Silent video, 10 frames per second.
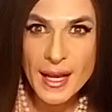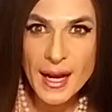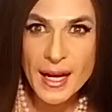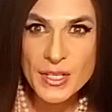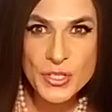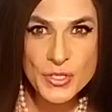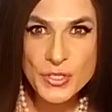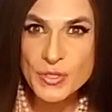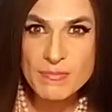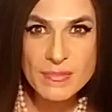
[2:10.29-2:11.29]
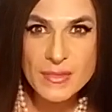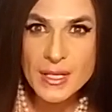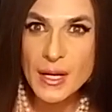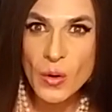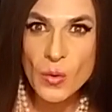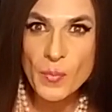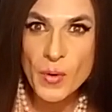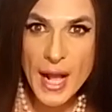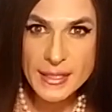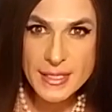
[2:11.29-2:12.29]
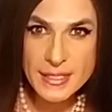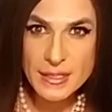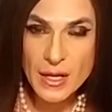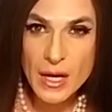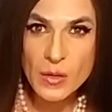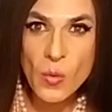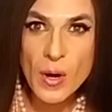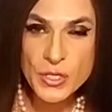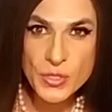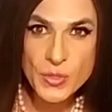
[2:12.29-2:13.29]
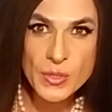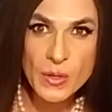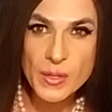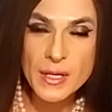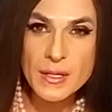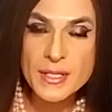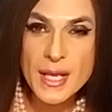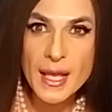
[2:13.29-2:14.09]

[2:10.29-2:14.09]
Uh, just you know, practice a lot, watch tutorials,